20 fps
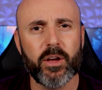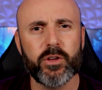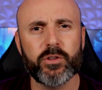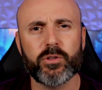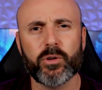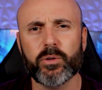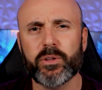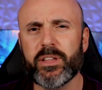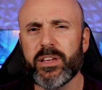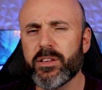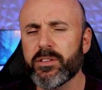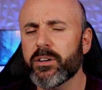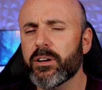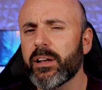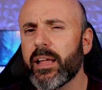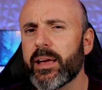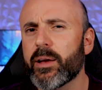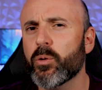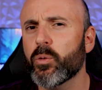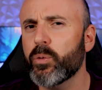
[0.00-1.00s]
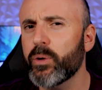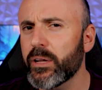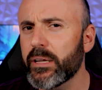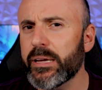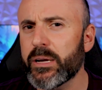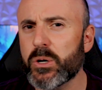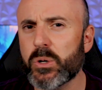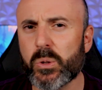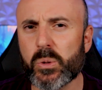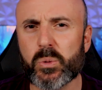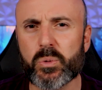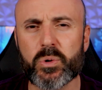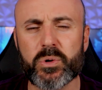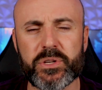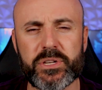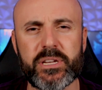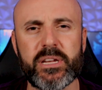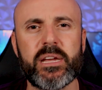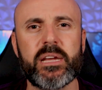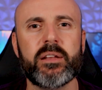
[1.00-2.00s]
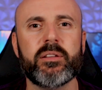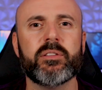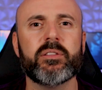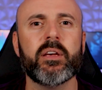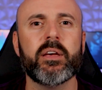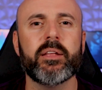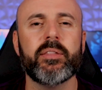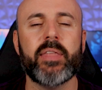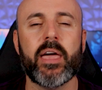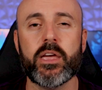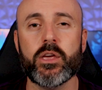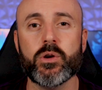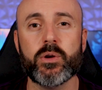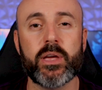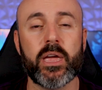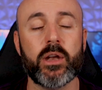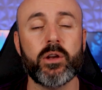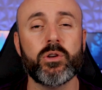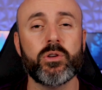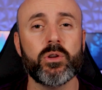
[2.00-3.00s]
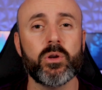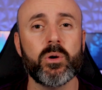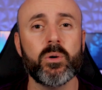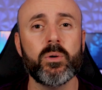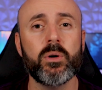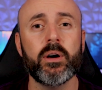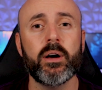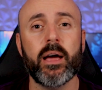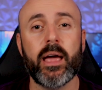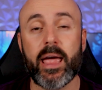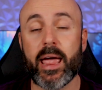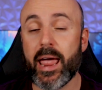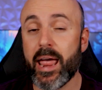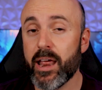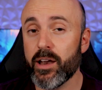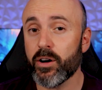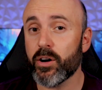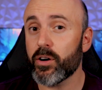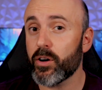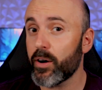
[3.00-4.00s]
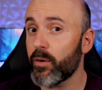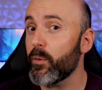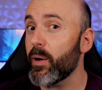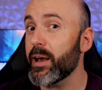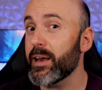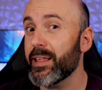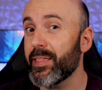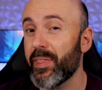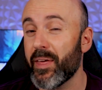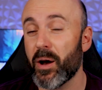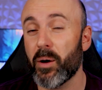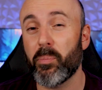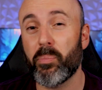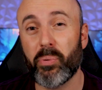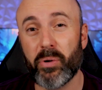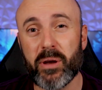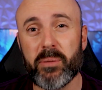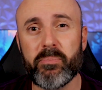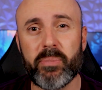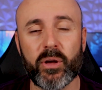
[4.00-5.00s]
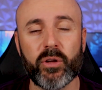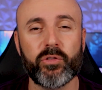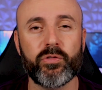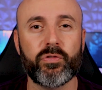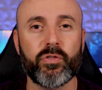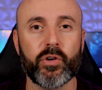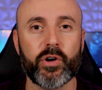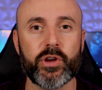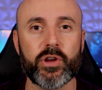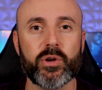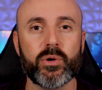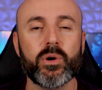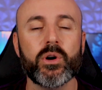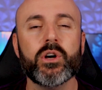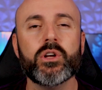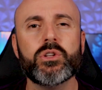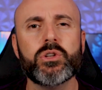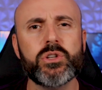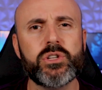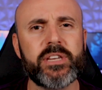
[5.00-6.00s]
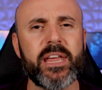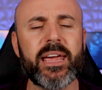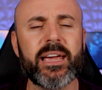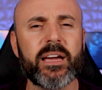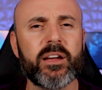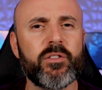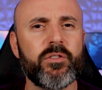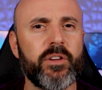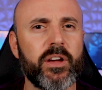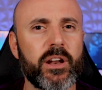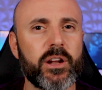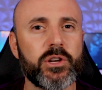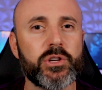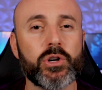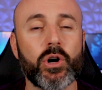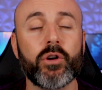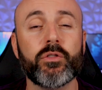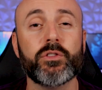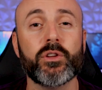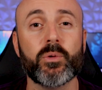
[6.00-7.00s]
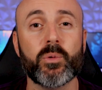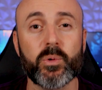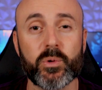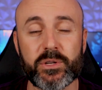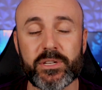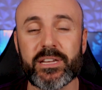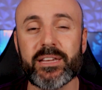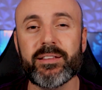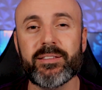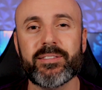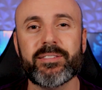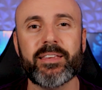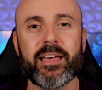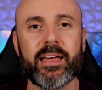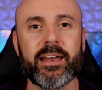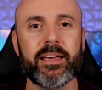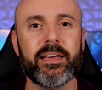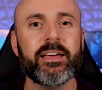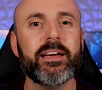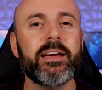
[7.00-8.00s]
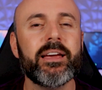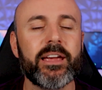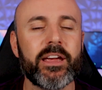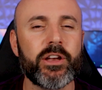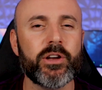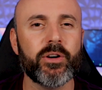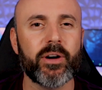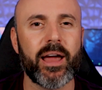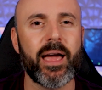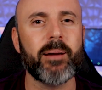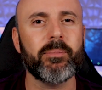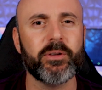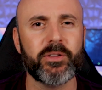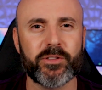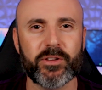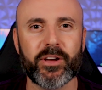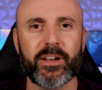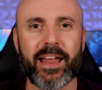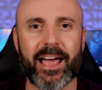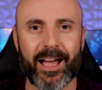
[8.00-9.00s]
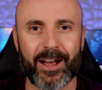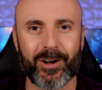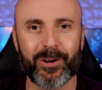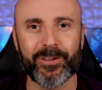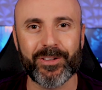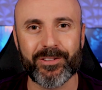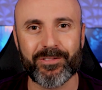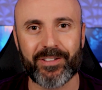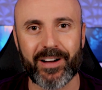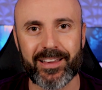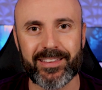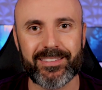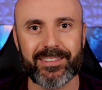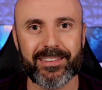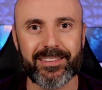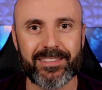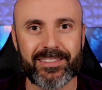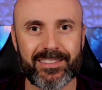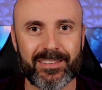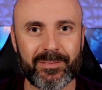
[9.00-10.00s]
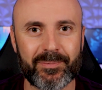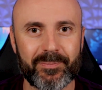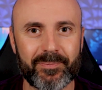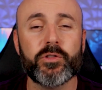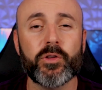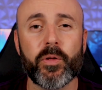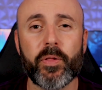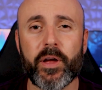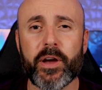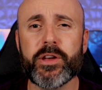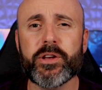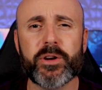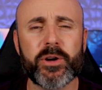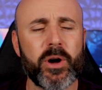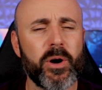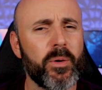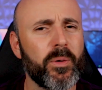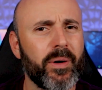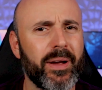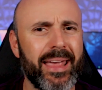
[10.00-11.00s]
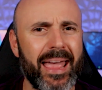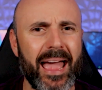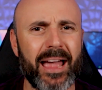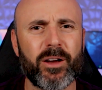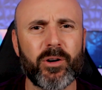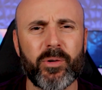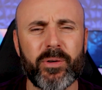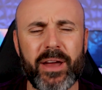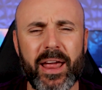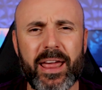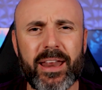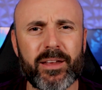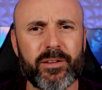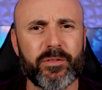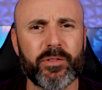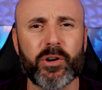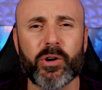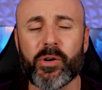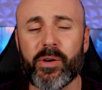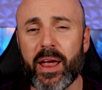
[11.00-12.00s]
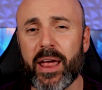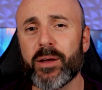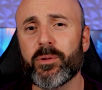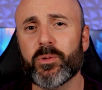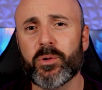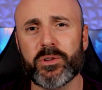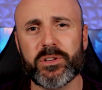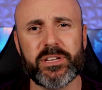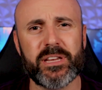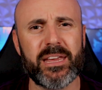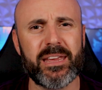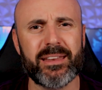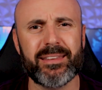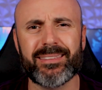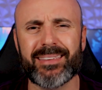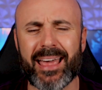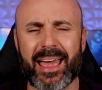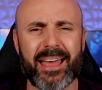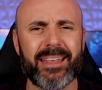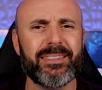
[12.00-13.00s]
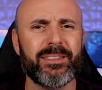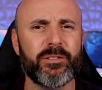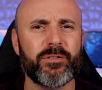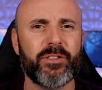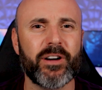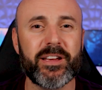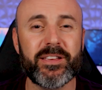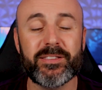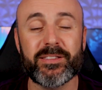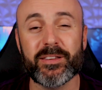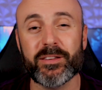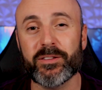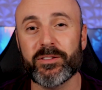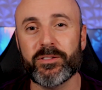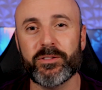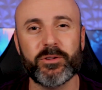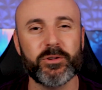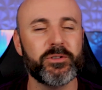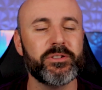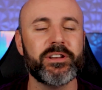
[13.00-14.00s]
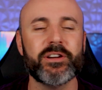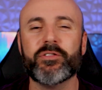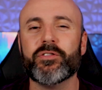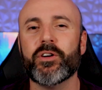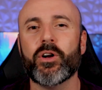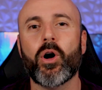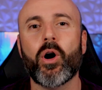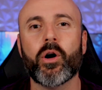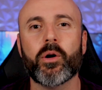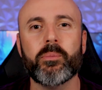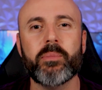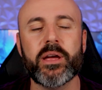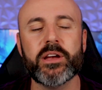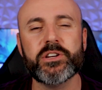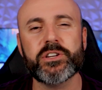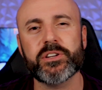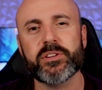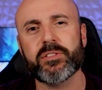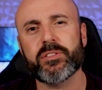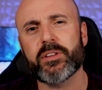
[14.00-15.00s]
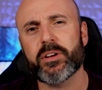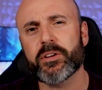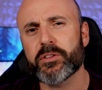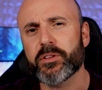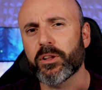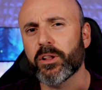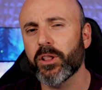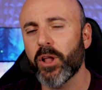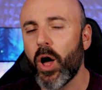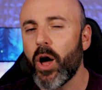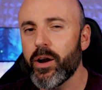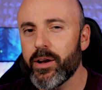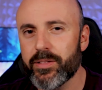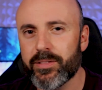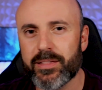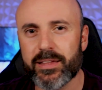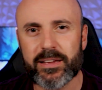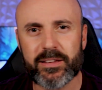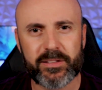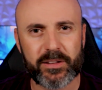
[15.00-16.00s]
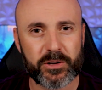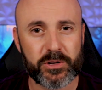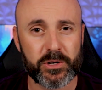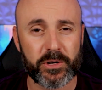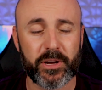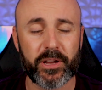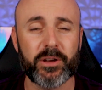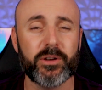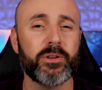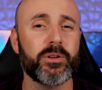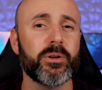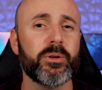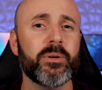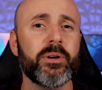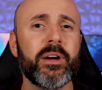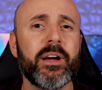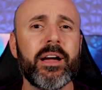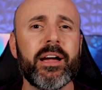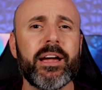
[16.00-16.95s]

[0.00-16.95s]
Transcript: So these are like really cool routines that you can do and are already there pre-built for you to take advantage of the routine setting in your Amazon Echo devices. So there you go, get creative, create routines, add devices, do different automations. There's a lot of things that you can do